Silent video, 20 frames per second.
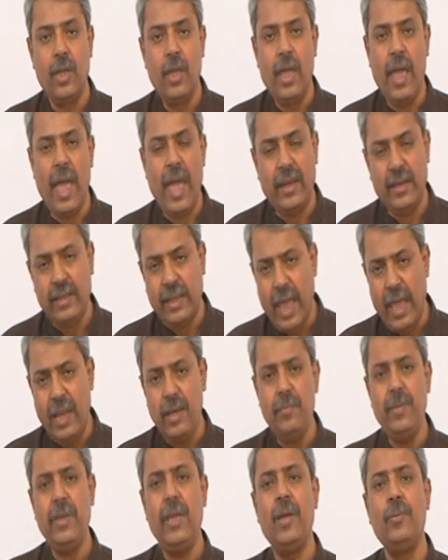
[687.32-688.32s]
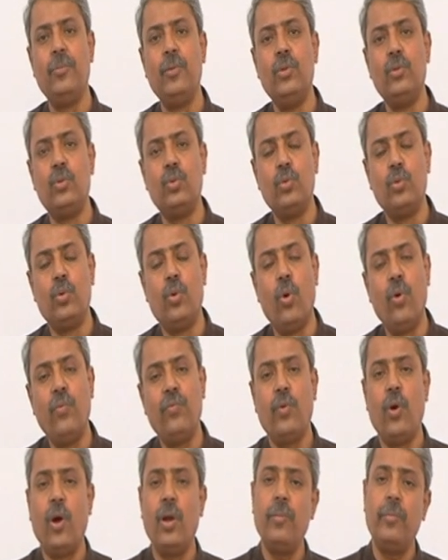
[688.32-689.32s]
and can be able to go
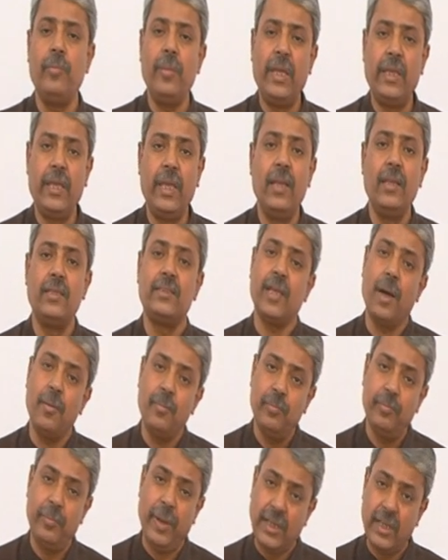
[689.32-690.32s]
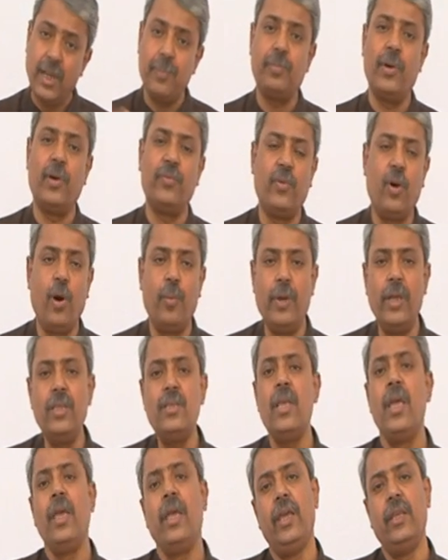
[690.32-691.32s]
for making some better performance
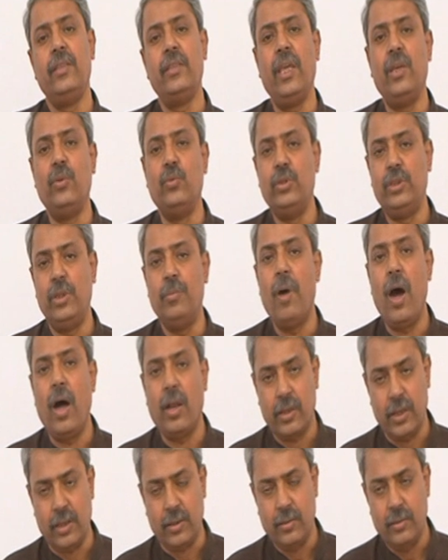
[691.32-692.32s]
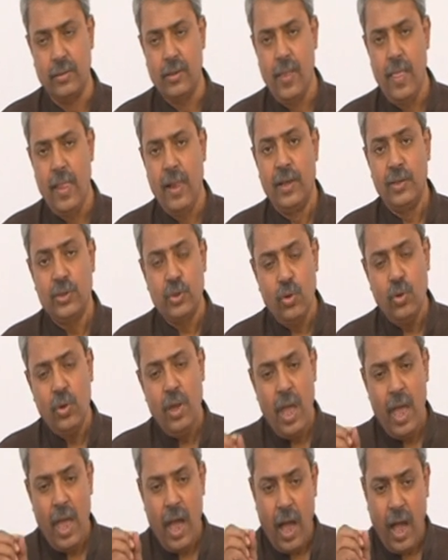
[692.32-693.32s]
in the equity market. So,
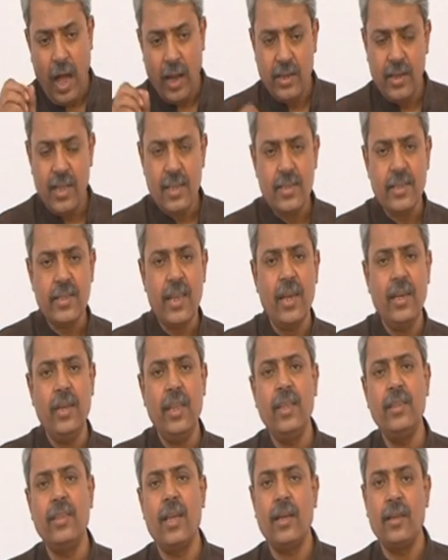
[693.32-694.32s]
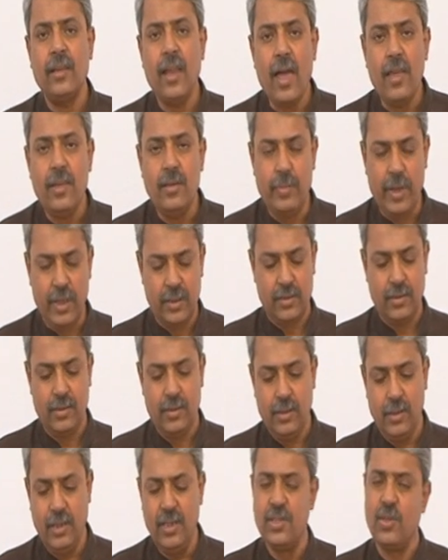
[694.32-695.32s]
understanding the climate
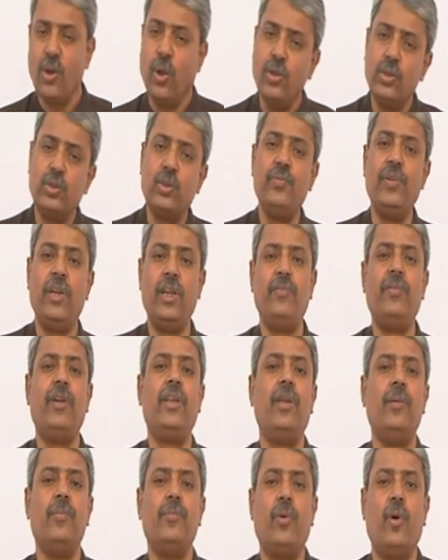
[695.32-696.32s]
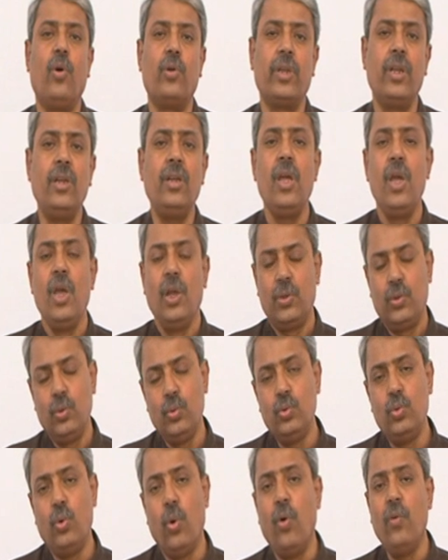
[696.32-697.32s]
is also very, very important to
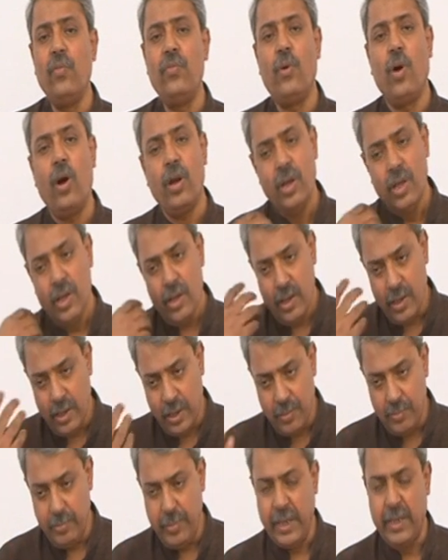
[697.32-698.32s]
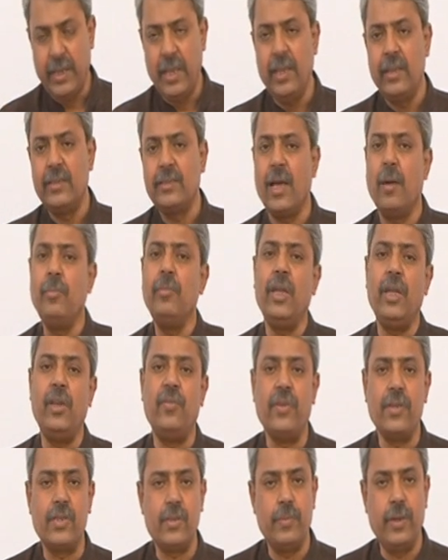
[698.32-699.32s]
go for making some
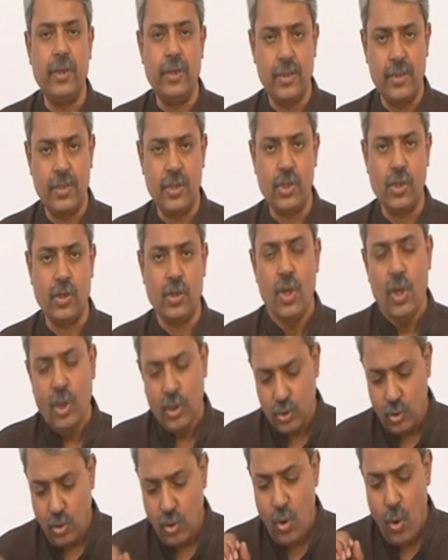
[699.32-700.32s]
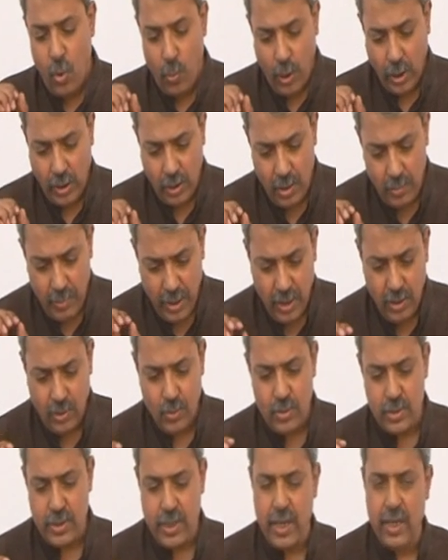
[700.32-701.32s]
investment decision. So, what I mean to
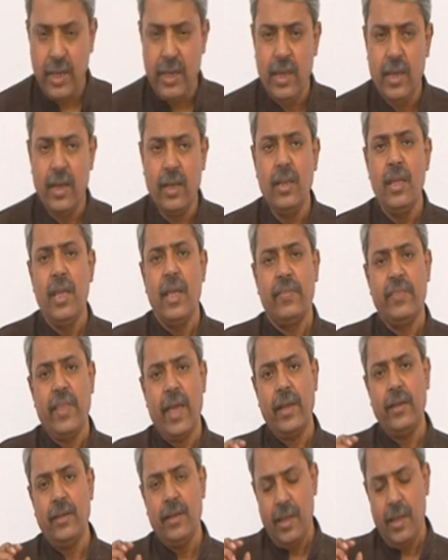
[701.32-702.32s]
say here that